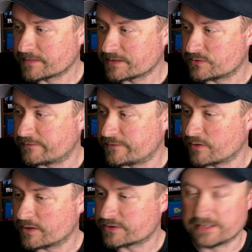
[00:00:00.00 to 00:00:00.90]
So if
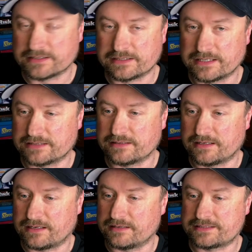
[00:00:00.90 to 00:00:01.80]
you are trying to get,
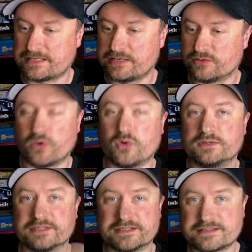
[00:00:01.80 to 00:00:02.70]
say, your
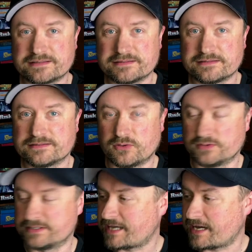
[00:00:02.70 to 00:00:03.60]
oldest
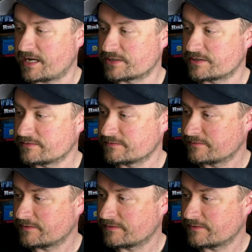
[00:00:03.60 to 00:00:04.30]
cache